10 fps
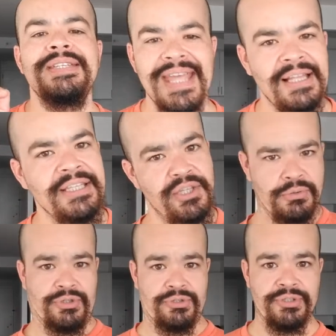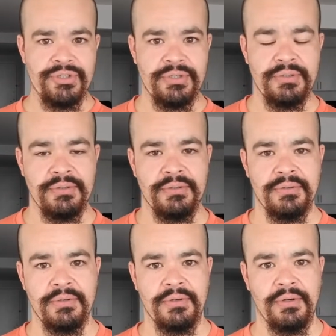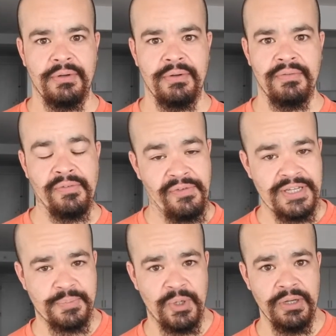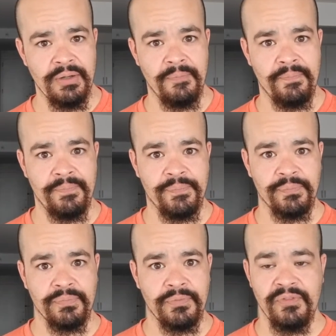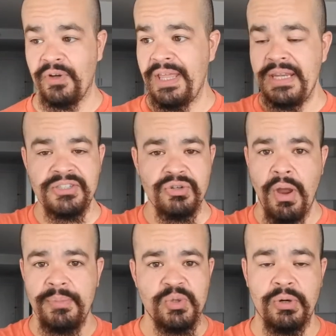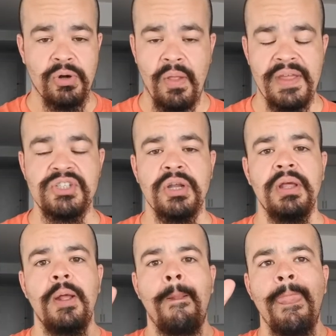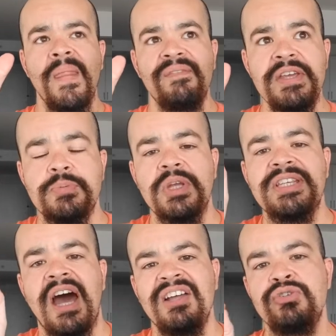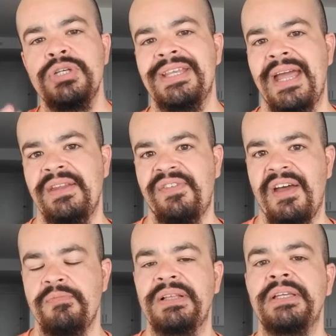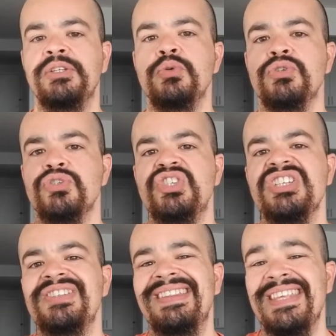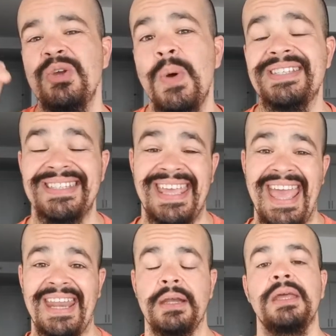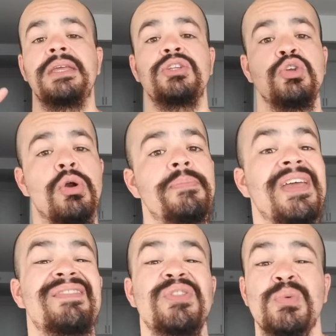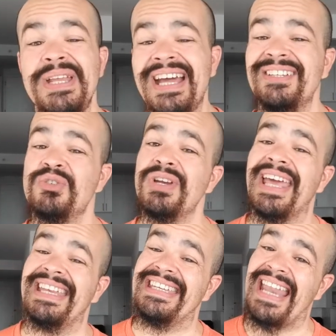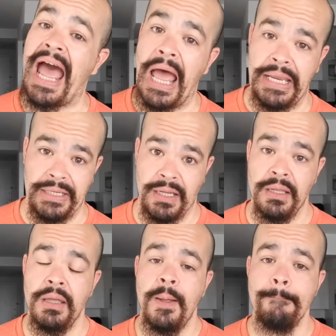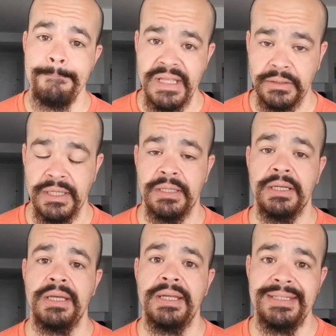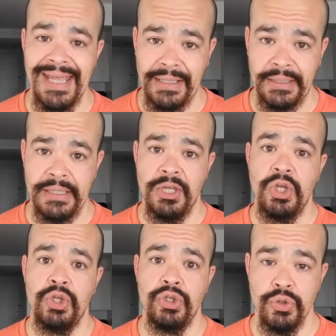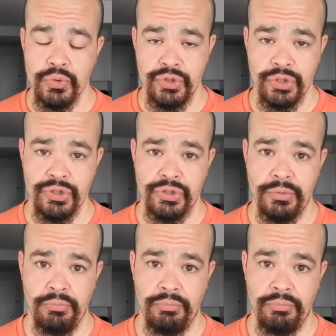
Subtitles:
daily users for Facebook, forget Instagram and Twitter and all that shit. Facebook has 195 million users just in the US and Canada. In Europe, they have 309 million daily users.